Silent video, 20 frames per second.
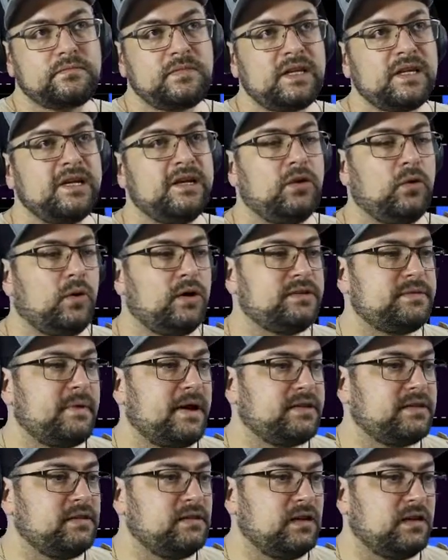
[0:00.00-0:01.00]
Elon Musk's
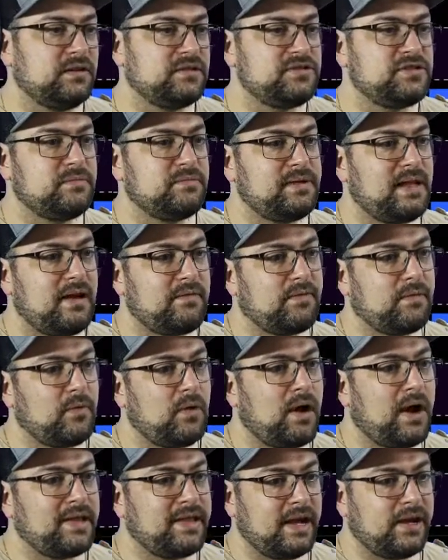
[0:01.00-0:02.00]
about to launch their platform. All
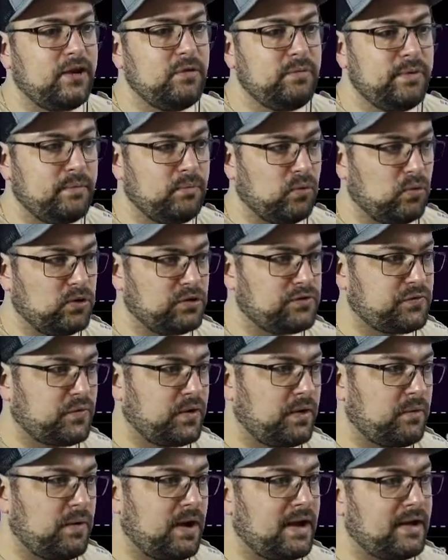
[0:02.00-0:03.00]
right, that could be bullish for
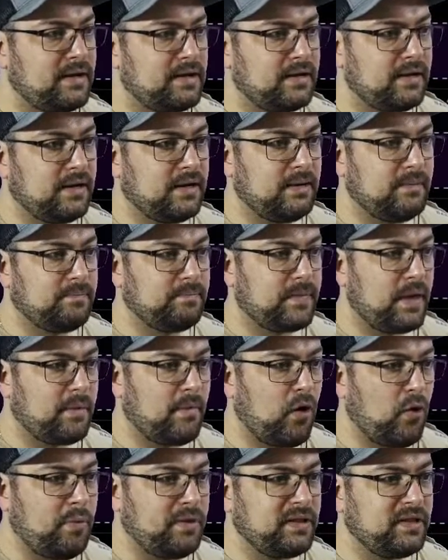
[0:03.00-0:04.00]
it, right? I'm
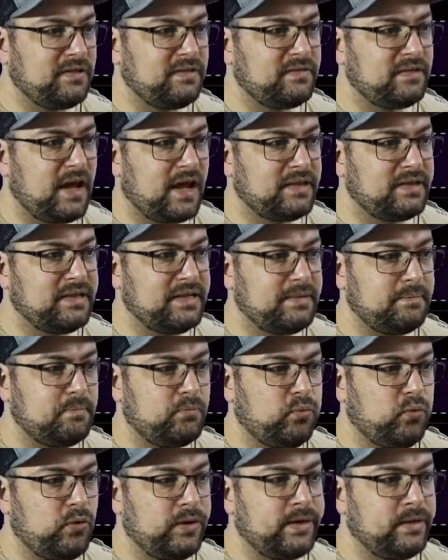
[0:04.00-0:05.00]
hoping this is not the
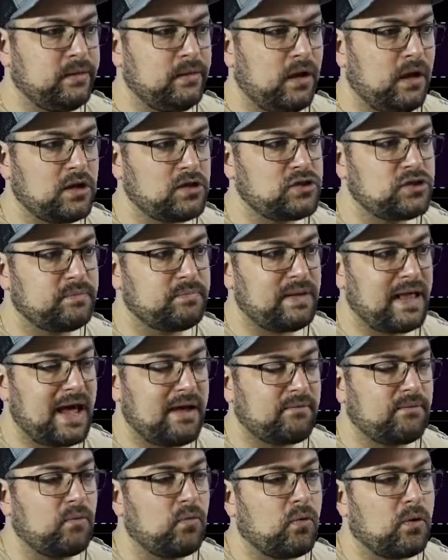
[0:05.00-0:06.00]
pre-launch of the
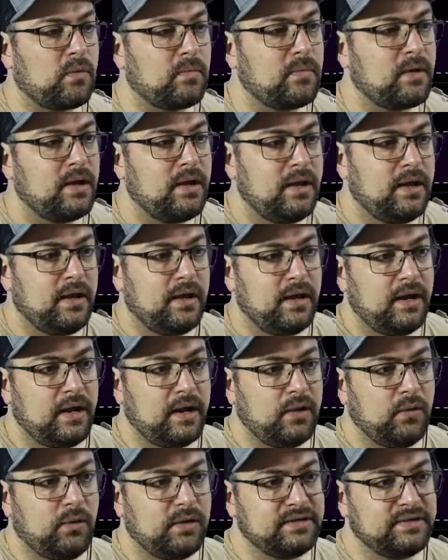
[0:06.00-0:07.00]
platform.
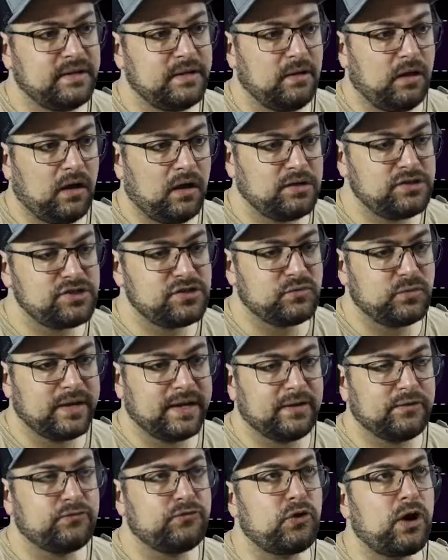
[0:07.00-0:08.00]
And then once it launches, we get
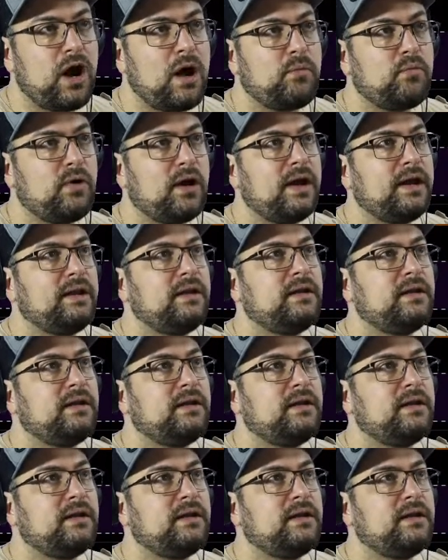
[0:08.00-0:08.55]
a drop, right?